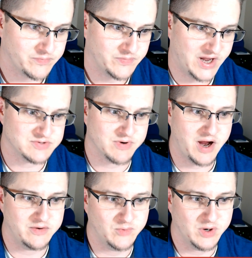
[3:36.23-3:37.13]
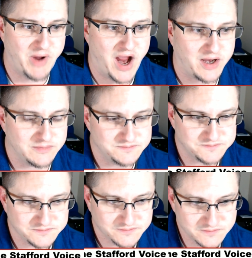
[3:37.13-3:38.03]
That's right, we're back.
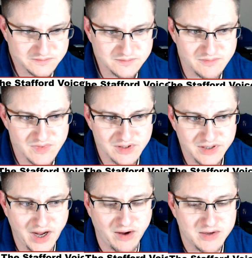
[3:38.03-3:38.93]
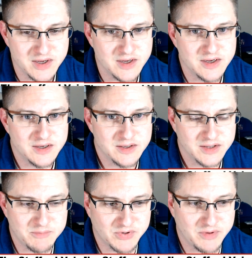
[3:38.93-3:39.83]
Now,
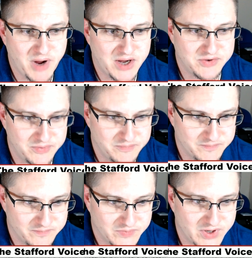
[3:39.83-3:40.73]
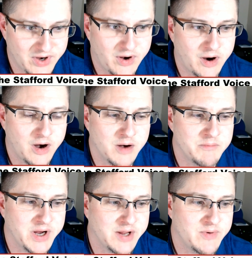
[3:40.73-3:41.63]
let me remind you, there are
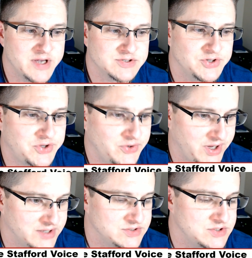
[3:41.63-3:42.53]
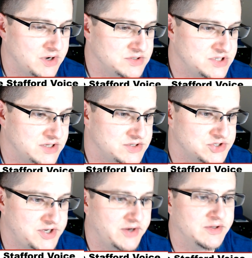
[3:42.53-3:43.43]
many ways to tune in, so set this
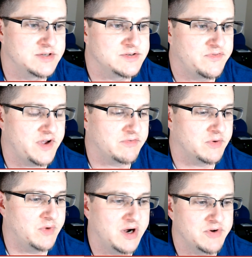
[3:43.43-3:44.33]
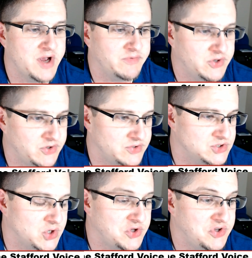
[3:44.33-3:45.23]
channel as a favorite, whatever you have to do,
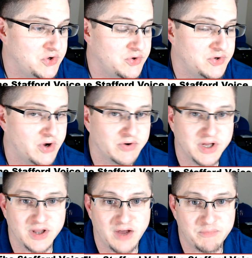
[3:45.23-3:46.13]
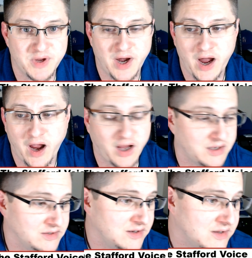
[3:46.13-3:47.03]
so you don't get left
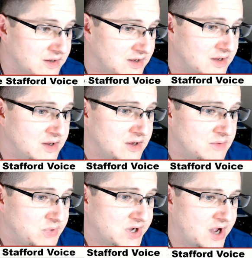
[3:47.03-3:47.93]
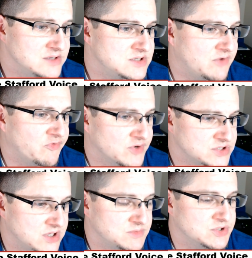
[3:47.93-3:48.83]
behind, because if for
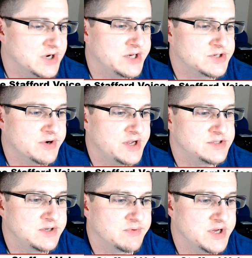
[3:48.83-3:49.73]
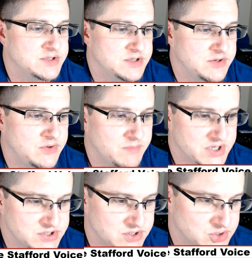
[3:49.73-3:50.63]
some strange, crazy reason you
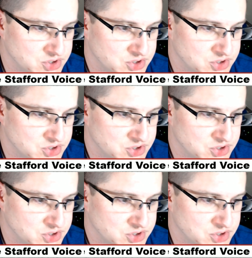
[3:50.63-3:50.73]
miss the